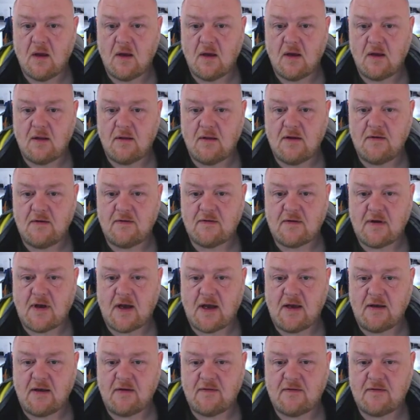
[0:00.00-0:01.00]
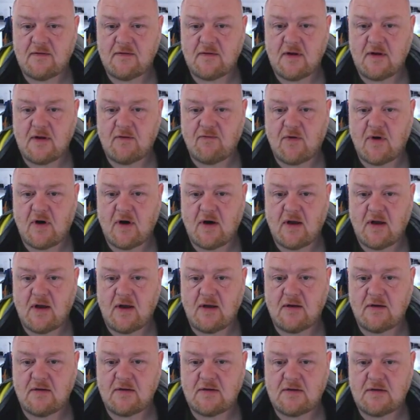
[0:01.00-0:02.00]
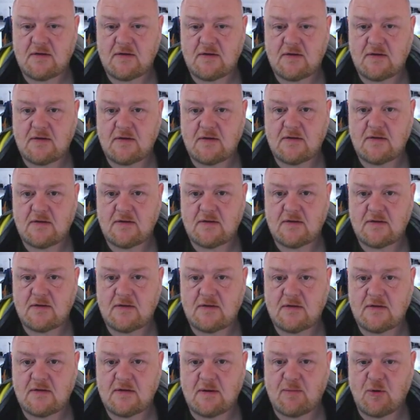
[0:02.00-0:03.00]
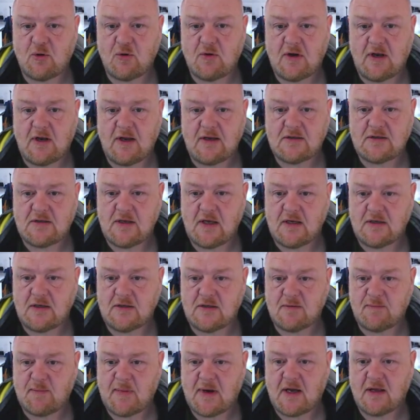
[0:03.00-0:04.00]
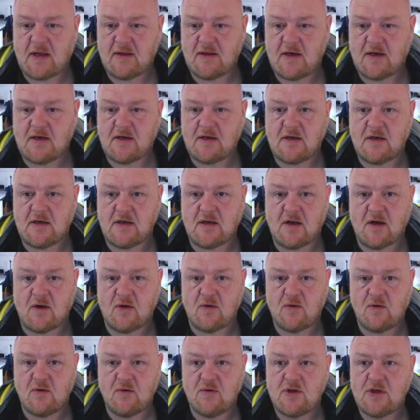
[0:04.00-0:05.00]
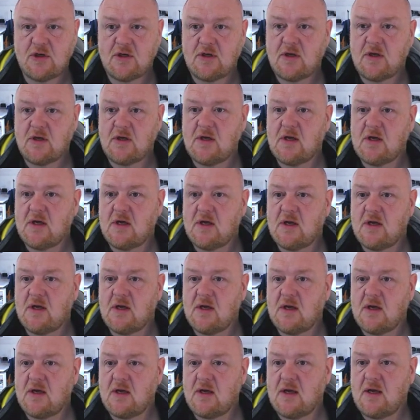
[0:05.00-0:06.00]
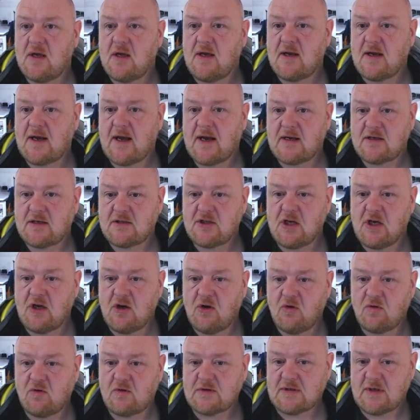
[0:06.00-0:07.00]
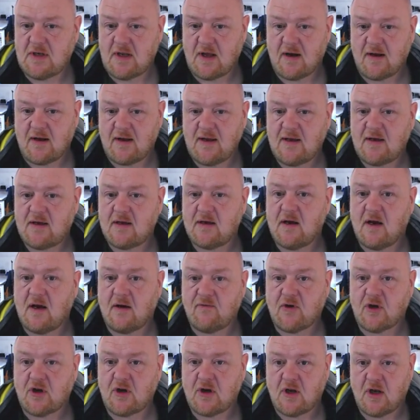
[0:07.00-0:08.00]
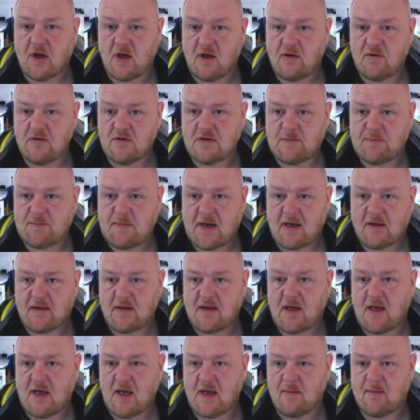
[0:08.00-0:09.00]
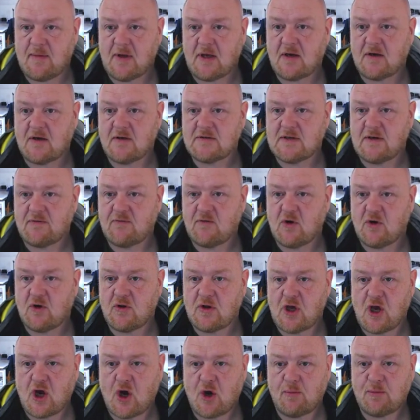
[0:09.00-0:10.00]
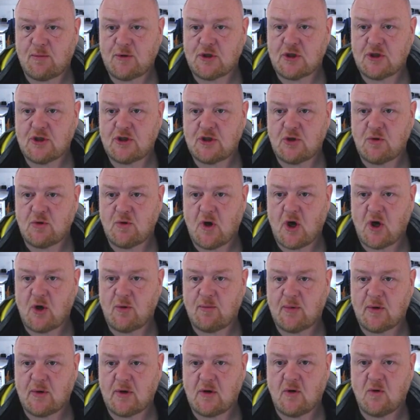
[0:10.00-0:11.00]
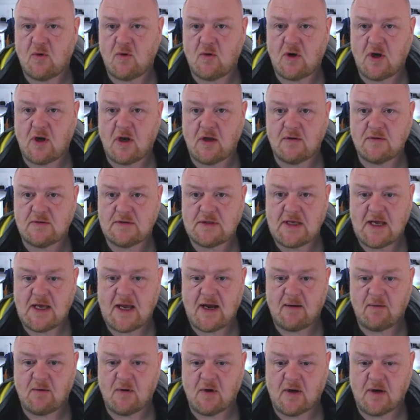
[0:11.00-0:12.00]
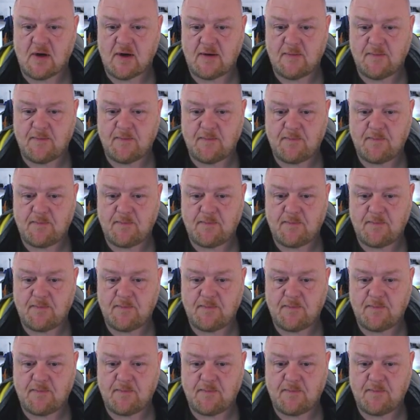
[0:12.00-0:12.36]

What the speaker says: In this case, if I double click to enter the path editing node, it actually looks like I've got a closed path here because I've got the option to open or close the outline.